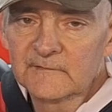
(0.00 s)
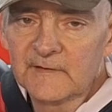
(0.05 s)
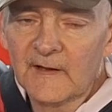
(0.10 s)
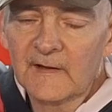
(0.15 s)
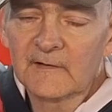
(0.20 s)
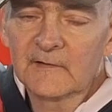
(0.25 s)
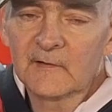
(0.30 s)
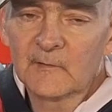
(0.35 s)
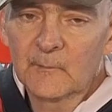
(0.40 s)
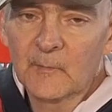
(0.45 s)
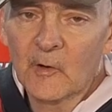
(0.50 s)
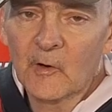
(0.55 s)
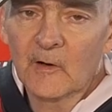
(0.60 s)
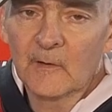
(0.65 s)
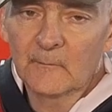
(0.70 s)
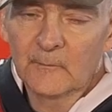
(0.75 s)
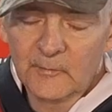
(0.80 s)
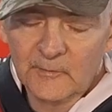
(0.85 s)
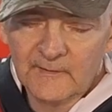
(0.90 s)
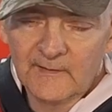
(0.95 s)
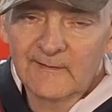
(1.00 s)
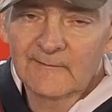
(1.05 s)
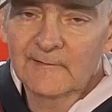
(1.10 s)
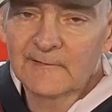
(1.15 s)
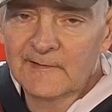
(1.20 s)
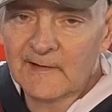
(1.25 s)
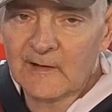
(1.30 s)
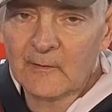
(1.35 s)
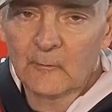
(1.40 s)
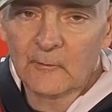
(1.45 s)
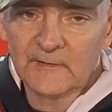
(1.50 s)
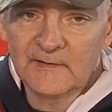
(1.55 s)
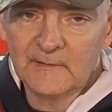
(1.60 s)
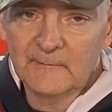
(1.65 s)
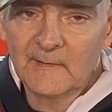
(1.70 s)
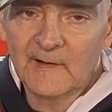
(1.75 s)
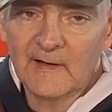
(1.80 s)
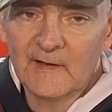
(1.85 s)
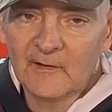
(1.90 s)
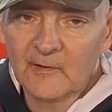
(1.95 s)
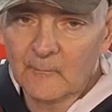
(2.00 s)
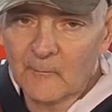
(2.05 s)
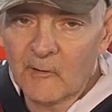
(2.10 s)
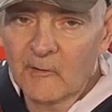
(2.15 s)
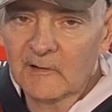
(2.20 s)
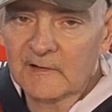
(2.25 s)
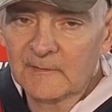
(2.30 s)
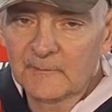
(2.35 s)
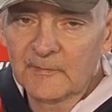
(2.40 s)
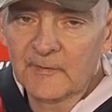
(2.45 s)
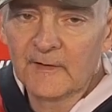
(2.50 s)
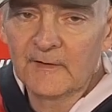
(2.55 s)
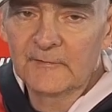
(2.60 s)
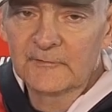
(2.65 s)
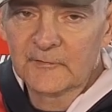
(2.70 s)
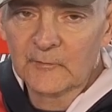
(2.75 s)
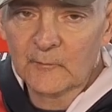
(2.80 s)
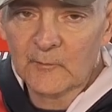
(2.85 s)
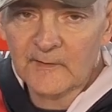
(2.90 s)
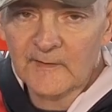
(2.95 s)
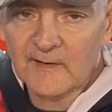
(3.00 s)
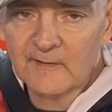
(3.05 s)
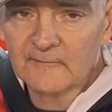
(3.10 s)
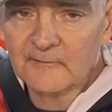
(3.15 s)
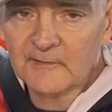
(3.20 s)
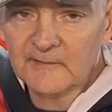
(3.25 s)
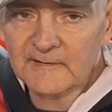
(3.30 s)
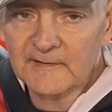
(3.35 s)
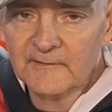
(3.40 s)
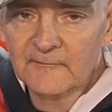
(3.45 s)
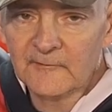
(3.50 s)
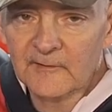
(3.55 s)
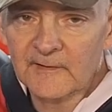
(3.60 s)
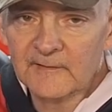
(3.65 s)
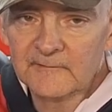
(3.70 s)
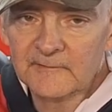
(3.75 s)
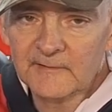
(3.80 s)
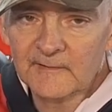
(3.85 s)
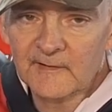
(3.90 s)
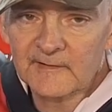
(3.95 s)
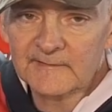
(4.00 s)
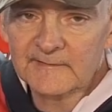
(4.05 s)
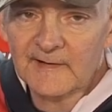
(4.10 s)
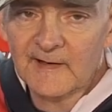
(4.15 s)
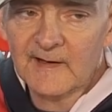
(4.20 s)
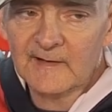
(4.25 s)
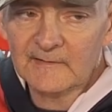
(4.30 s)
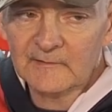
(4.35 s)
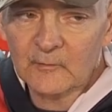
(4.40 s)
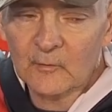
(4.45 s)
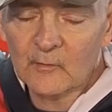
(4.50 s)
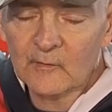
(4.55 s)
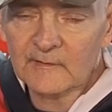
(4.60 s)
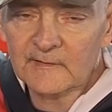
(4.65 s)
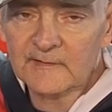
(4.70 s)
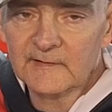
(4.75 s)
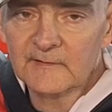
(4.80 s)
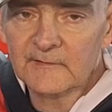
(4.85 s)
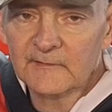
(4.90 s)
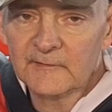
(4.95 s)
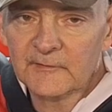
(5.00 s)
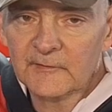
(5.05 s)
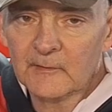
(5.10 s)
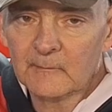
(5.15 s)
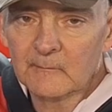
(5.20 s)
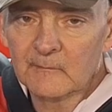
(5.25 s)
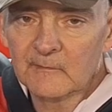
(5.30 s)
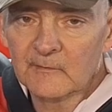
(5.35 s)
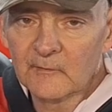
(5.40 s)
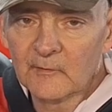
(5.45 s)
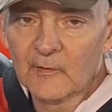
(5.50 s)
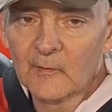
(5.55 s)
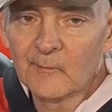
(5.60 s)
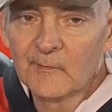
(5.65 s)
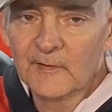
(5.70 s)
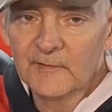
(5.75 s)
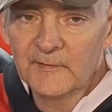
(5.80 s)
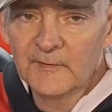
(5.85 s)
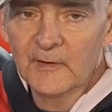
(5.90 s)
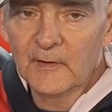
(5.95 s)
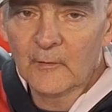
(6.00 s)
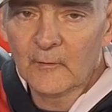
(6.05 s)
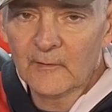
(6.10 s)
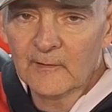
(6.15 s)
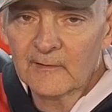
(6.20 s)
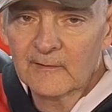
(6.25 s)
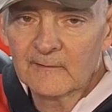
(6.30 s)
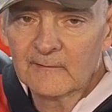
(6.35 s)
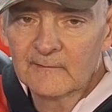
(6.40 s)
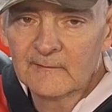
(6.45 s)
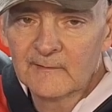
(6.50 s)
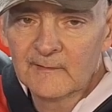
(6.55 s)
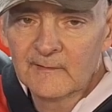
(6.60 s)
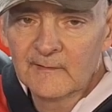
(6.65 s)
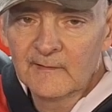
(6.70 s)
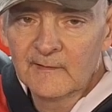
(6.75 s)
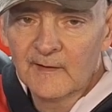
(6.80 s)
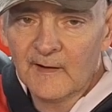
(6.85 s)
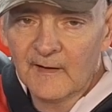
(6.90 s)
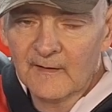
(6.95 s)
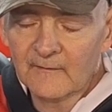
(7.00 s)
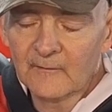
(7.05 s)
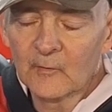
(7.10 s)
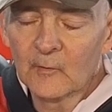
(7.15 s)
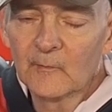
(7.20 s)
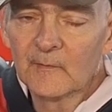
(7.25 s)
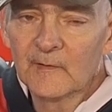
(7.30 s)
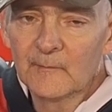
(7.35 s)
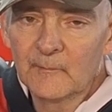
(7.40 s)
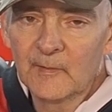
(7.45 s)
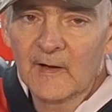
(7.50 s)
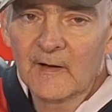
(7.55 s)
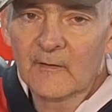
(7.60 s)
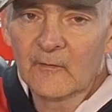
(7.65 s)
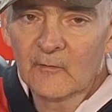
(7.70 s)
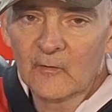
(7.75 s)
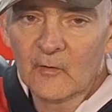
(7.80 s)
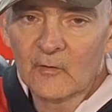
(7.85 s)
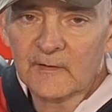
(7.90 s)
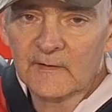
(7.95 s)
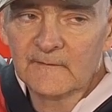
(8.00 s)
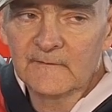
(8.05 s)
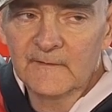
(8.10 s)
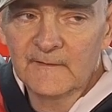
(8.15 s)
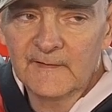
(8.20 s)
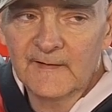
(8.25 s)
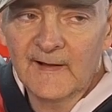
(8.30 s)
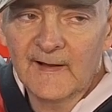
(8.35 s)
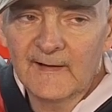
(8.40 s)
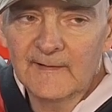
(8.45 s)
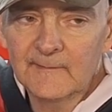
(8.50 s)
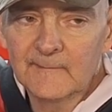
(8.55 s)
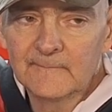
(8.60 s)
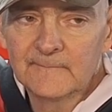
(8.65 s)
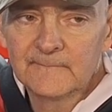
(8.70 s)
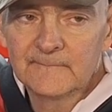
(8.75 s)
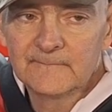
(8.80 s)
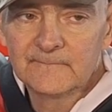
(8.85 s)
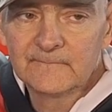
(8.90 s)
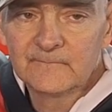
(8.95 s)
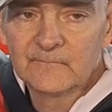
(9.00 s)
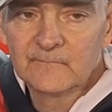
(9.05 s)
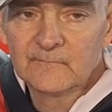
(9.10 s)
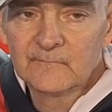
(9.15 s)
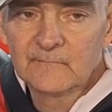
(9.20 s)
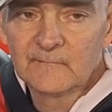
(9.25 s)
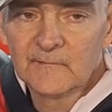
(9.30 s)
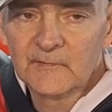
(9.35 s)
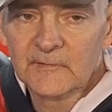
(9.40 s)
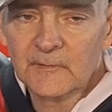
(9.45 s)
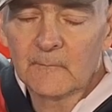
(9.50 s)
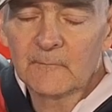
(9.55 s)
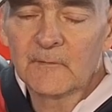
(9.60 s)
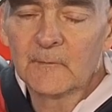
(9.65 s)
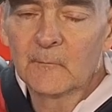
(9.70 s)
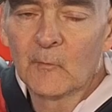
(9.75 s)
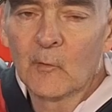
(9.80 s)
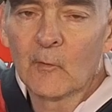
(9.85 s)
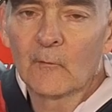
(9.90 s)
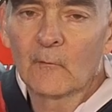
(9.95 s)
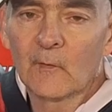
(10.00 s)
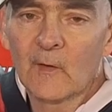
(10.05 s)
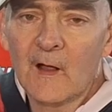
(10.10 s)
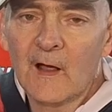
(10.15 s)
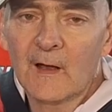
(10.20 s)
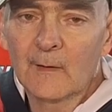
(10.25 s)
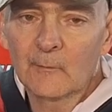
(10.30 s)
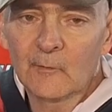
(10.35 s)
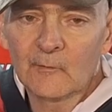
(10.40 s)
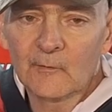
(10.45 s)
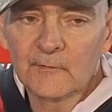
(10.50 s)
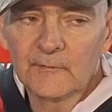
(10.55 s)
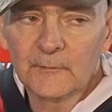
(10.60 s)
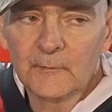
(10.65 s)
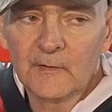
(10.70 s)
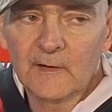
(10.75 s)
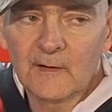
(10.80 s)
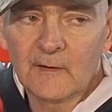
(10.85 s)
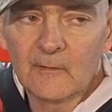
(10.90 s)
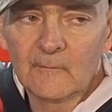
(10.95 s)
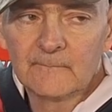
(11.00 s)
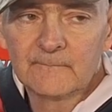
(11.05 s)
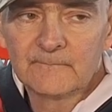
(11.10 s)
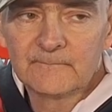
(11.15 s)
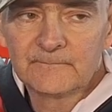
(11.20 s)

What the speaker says: taking it apart and putting everything on eBay or Marketplace or whatever and getting rid of it like that and going and getting something a little bit newer and a little bit better looking than that. Something more reliable as well.